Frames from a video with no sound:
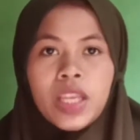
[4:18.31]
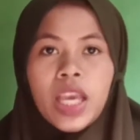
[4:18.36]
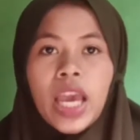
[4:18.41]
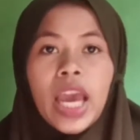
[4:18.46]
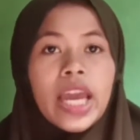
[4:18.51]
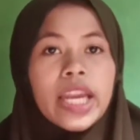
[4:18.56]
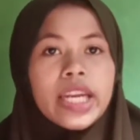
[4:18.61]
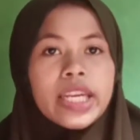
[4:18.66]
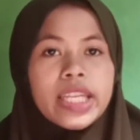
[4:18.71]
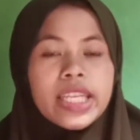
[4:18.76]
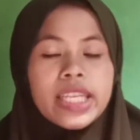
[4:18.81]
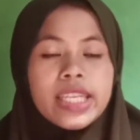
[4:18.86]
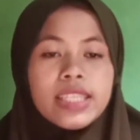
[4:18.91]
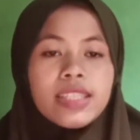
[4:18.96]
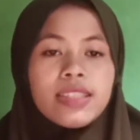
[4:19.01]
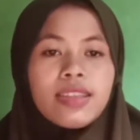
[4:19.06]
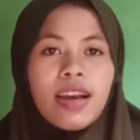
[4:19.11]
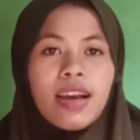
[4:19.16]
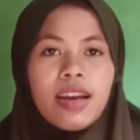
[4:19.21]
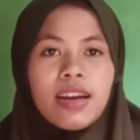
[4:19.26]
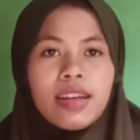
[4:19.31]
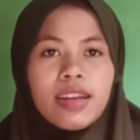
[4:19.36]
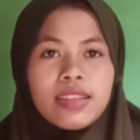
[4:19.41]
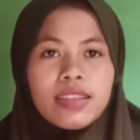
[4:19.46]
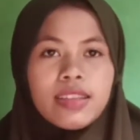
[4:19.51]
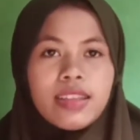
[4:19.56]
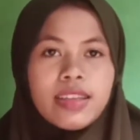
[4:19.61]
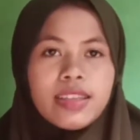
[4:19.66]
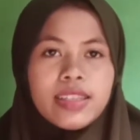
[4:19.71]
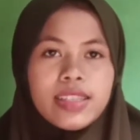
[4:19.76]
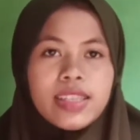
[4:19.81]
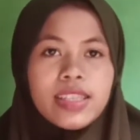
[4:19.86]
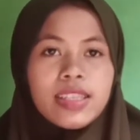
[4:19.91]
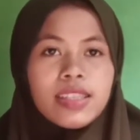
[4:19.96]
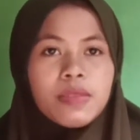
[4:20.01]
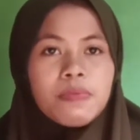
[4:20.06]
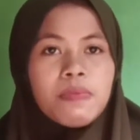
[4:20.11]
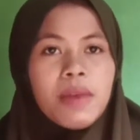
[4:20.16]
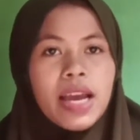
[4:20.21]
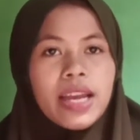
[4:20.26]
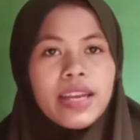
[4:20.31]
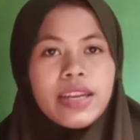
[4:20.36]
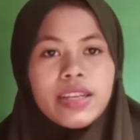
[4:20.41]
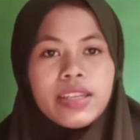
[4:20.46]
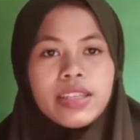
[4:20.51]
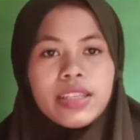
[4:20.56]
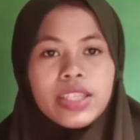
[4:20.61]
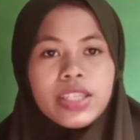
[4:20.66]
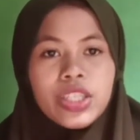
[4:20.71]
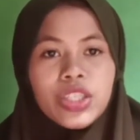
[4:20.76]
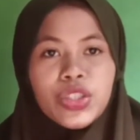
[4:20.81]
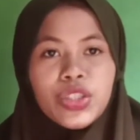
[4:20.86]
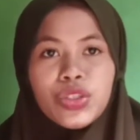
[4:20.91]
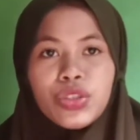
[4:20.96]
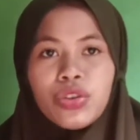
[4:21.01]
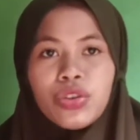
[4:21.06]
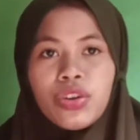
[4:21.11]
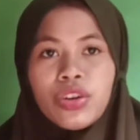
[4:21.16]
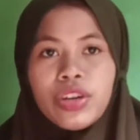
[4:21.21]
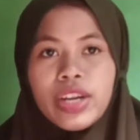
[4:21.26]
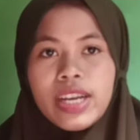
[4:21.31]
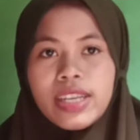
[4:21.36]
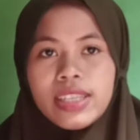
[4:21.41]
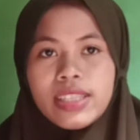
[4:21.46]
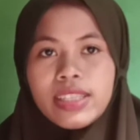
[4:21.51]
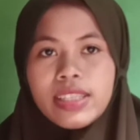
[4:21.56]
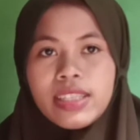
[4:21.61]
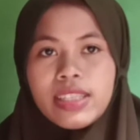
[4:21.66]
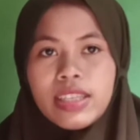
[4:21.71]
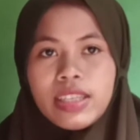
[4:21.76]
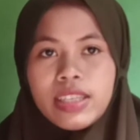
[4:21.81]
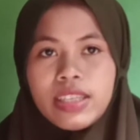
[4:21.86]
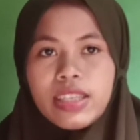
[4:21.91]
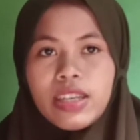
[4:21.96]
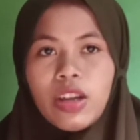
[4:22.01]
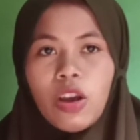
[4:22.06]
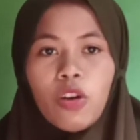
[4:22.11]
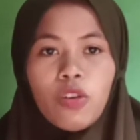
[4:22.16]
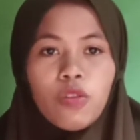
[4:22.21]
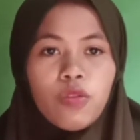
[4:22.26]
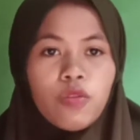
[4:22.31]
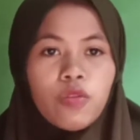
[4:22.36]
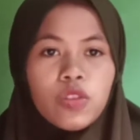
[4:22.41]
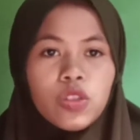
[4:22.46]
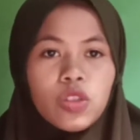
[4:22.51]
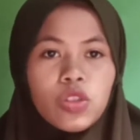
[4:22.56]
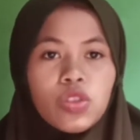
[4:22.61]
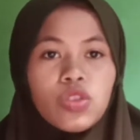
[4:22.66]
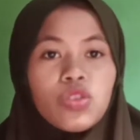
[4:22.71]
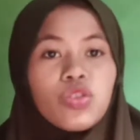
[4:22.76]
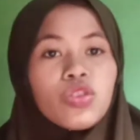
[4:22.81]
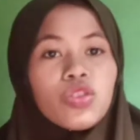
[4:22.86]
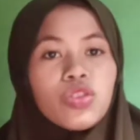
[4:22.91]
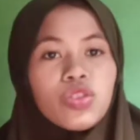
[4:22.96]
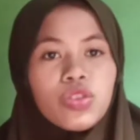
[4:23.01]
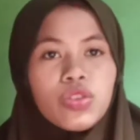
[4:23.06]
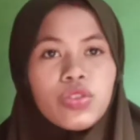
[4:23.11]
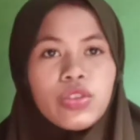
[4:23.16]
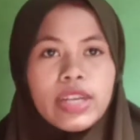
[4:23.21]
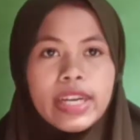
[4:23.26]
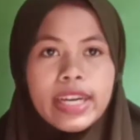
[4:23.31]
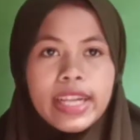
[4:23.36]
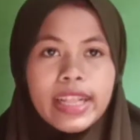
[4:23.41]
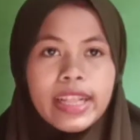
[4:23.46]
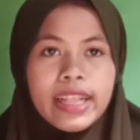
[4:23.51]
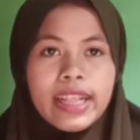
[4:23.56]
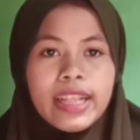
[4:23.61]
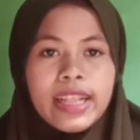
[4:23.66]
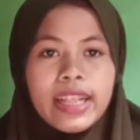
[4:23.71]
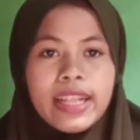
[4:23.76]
and is characterized by the introduction of structural